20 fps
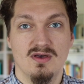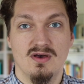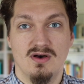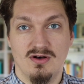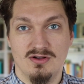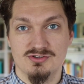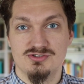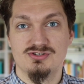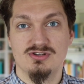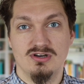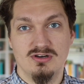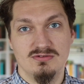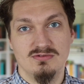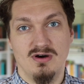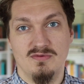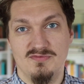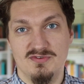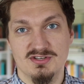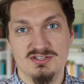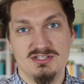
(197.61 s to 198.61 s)
Also,
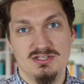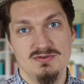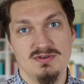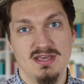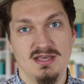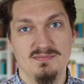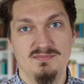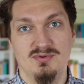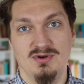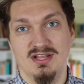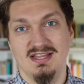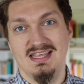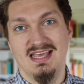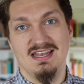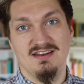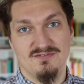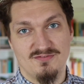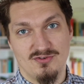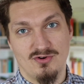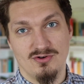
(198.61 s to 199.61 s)
obviously, you can put it
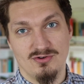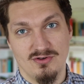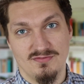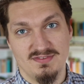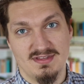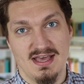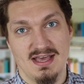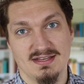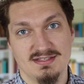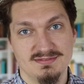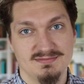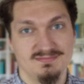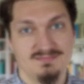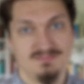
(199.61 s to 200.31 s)
in front of that.